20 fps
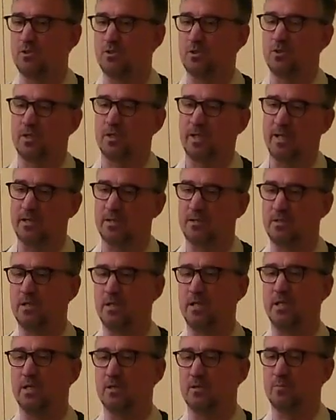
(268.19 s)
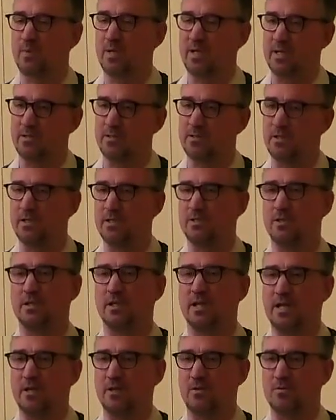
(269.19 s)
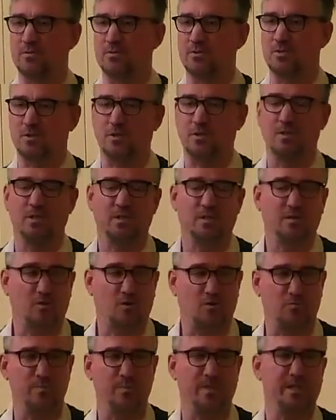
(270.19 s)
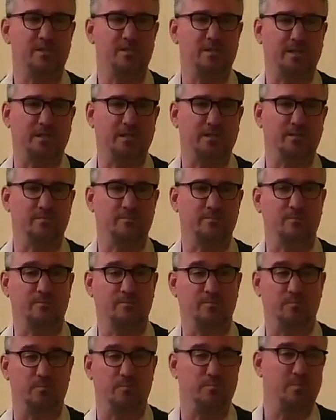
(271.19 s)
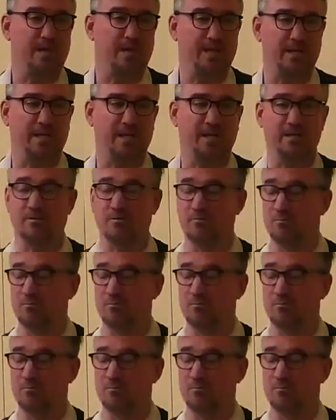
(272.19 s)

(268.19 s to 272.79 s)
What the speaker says: You get to hear Bhante's accounts of meeting many,